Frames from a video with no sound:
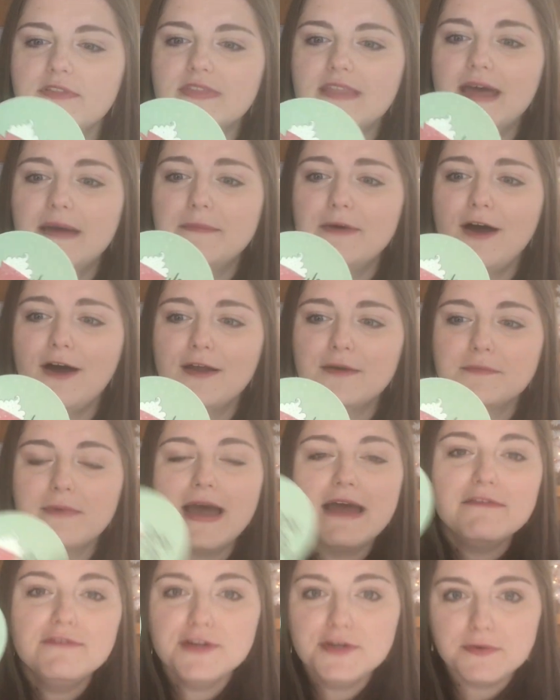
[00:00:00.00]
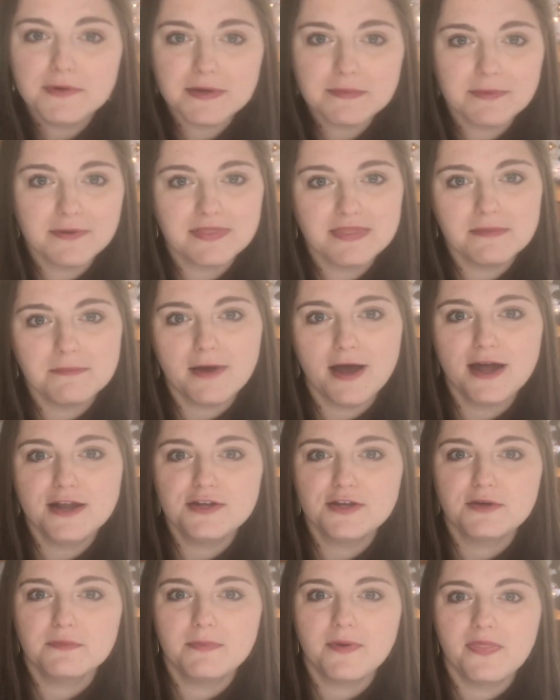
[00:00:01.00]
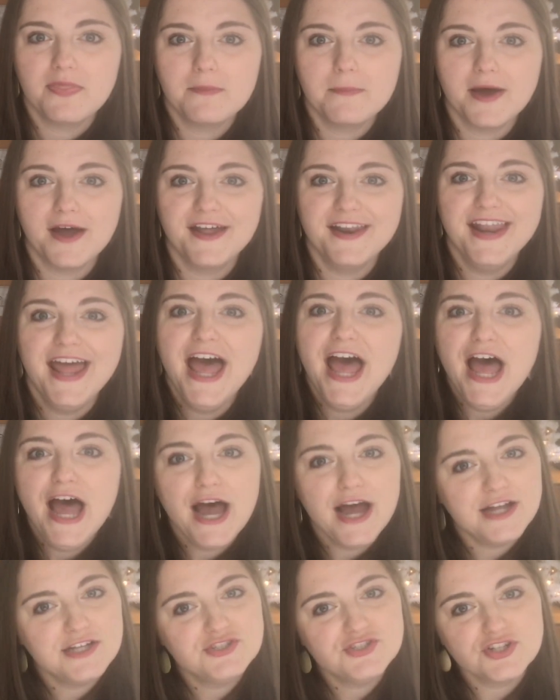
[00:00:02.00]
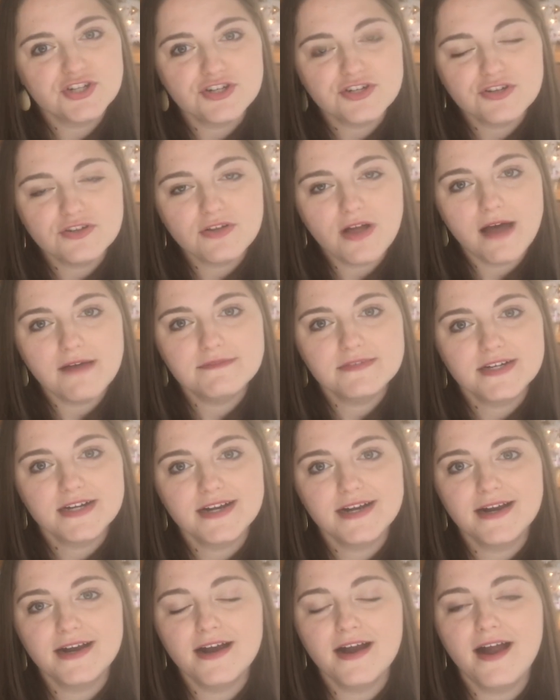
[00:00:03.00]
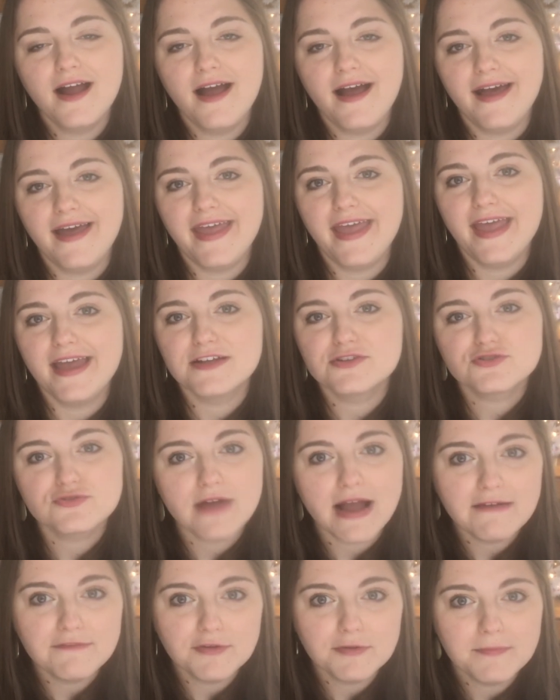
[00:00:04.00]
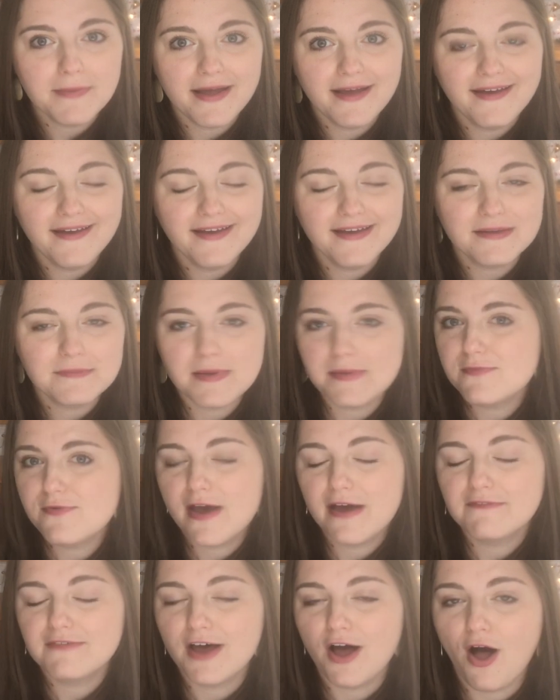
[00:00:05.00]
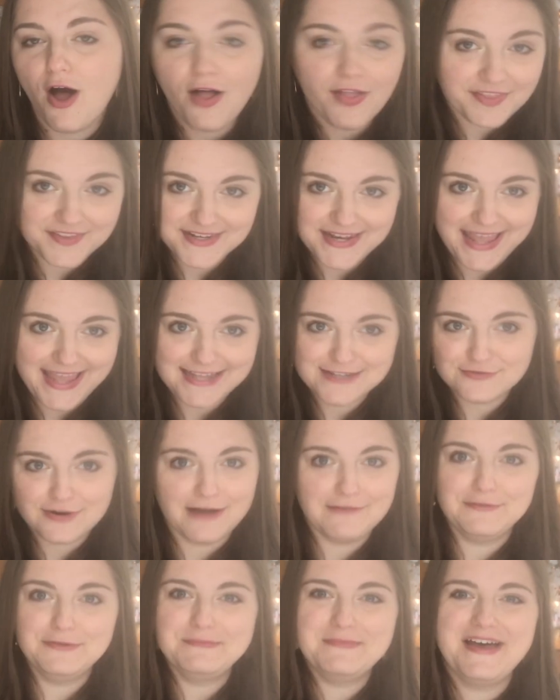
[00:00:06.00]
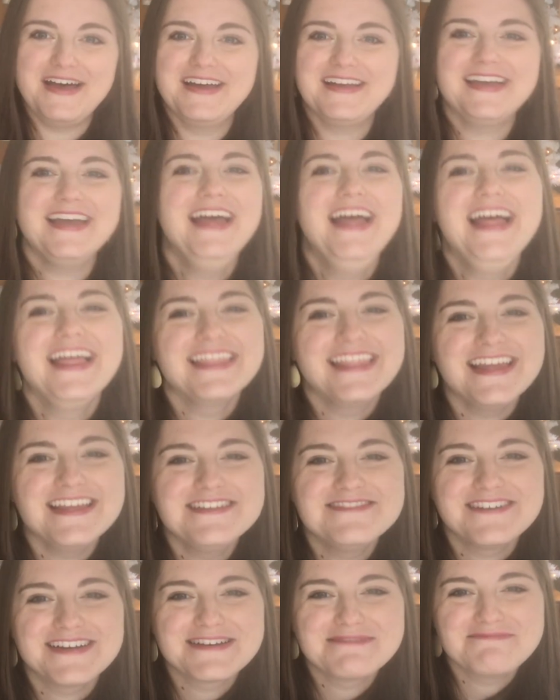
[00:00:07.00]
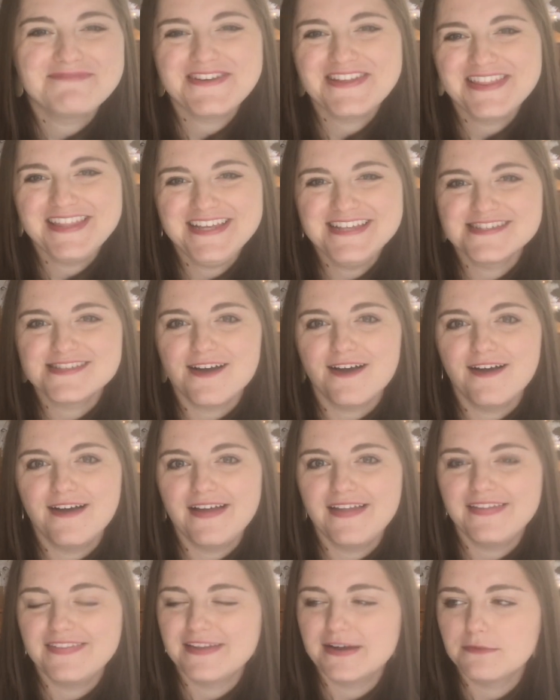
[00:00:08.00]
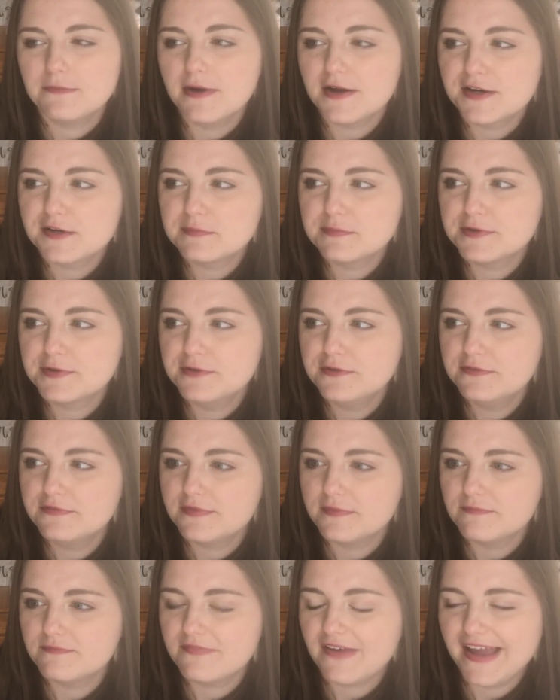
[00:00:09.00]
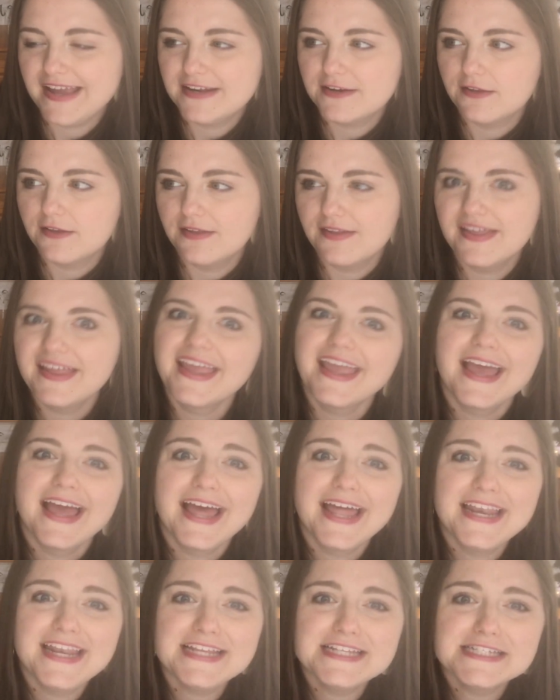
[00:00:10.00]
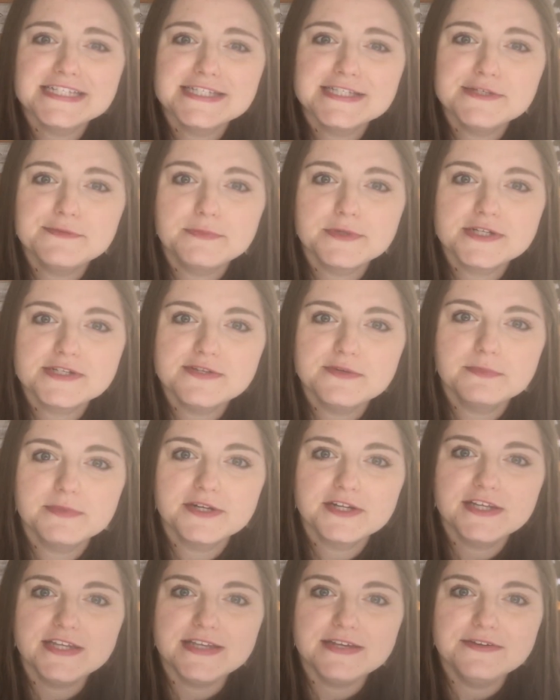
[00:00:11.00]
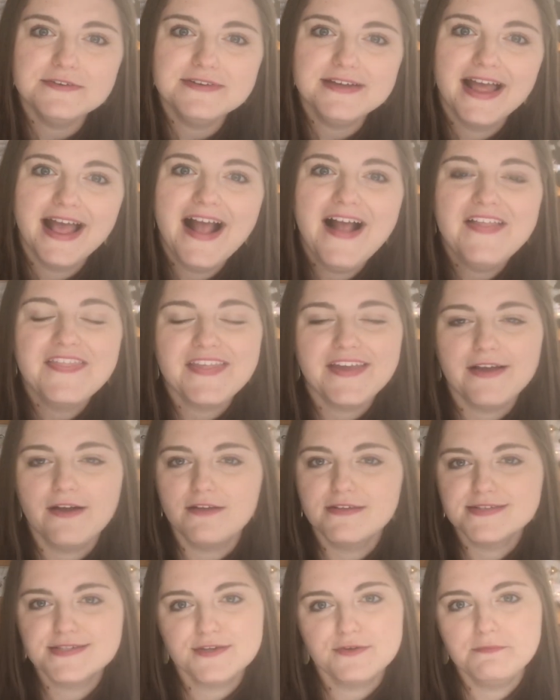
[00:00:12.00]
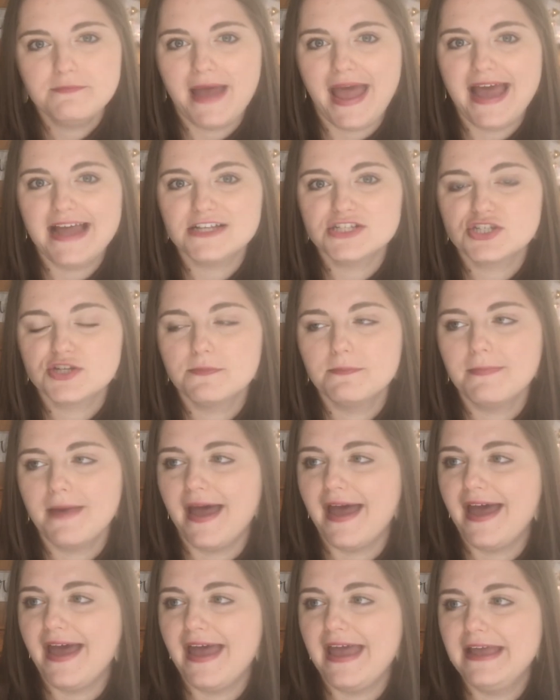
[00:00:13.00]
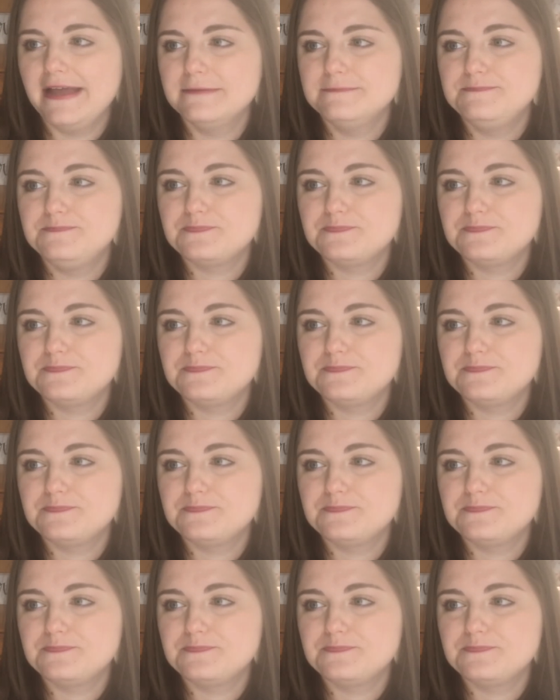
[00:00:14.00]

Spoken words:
them on whatever you want to put them on. You can put them on a journal cover, a travel mug, maybe you have a holiday travel mug that you want to put these on. They're waterproof and vinyl and super, super cute. They also match my